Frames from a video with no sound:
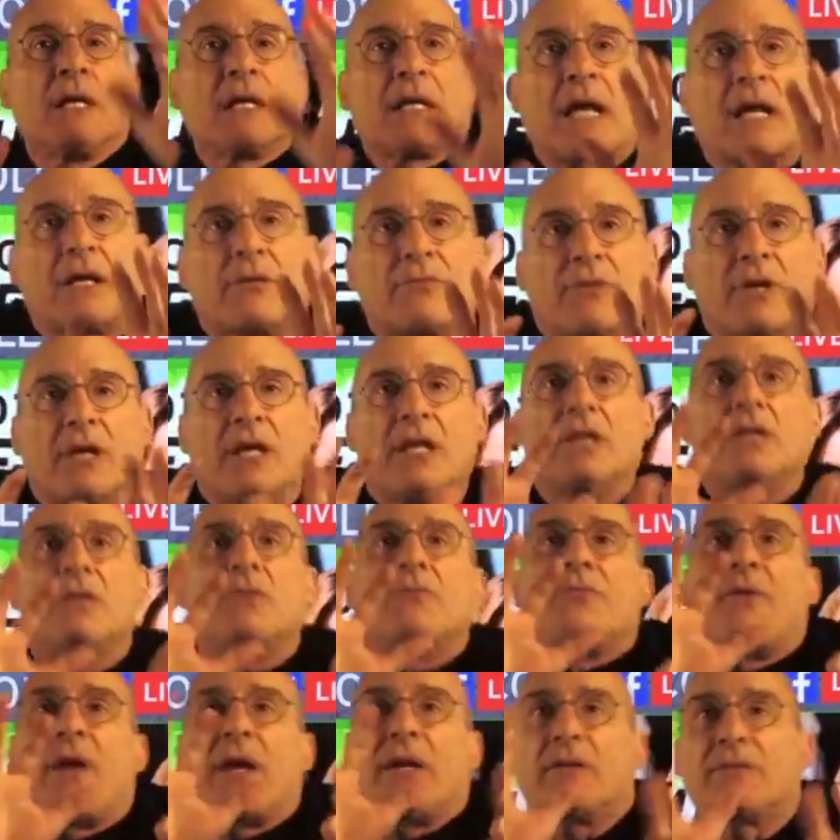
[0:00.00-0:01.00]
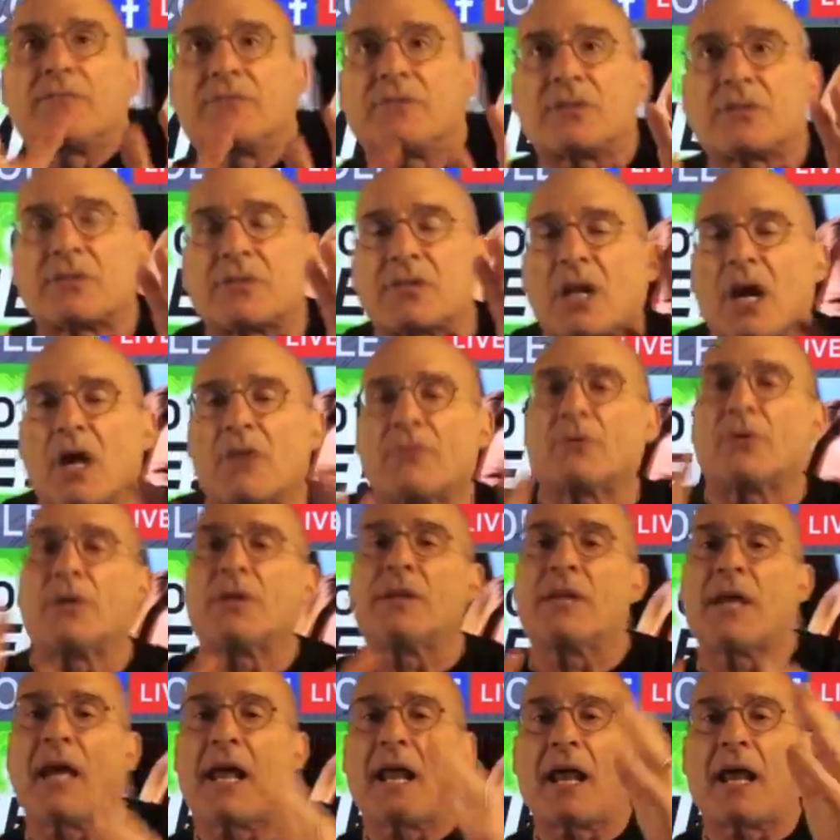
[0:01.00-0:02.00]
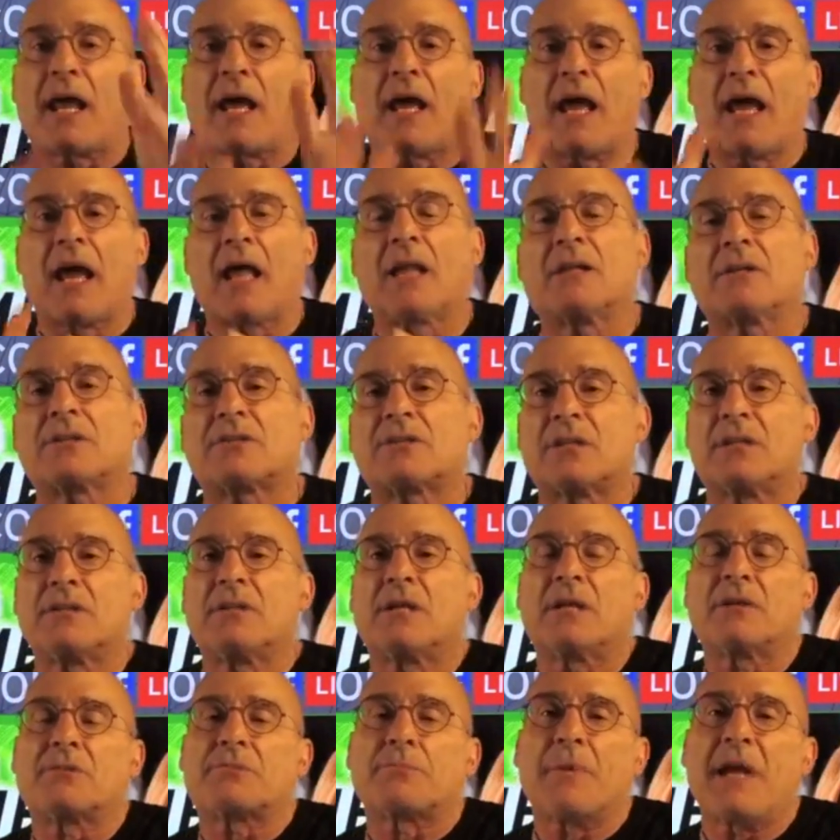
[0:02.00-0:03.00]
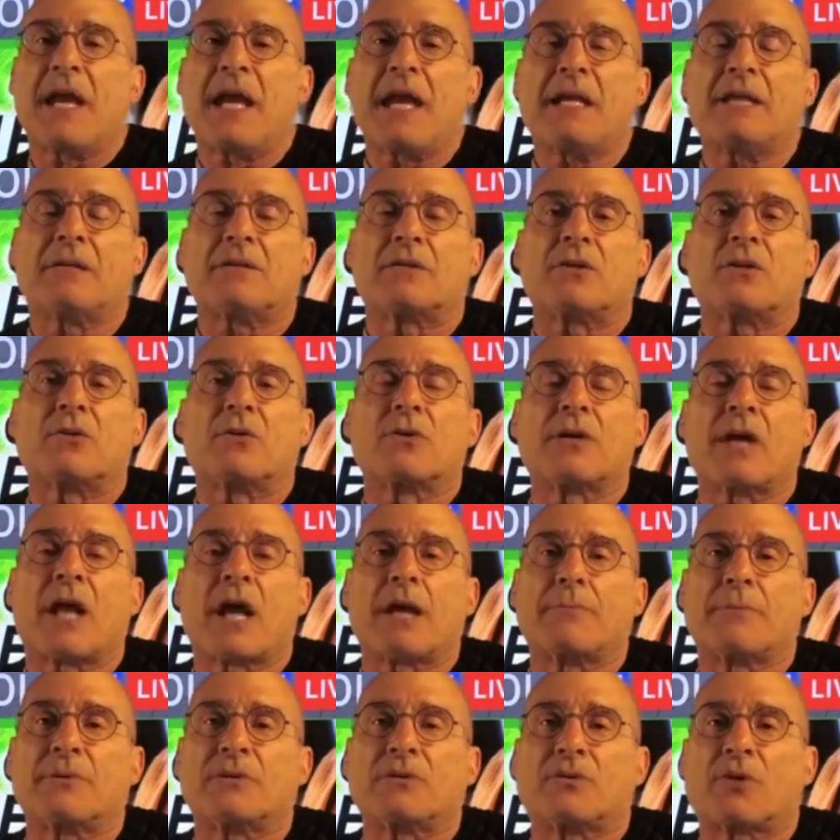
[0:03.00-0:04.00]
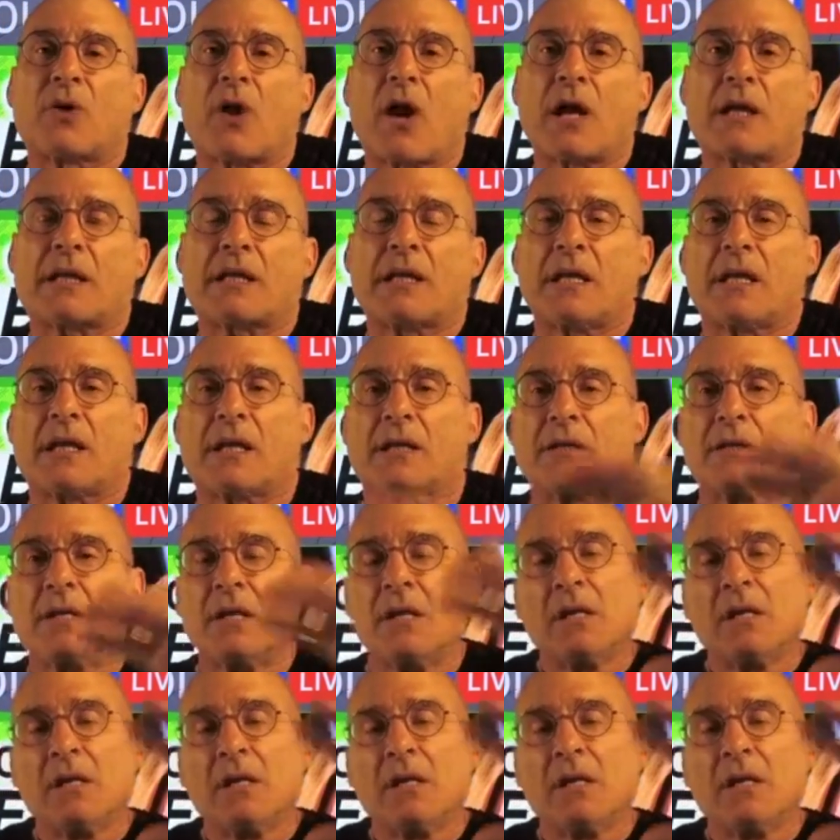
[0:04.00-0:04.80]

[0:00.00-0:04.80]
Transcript: kind of innovative discovery that Alison has made, and her and I've been talking and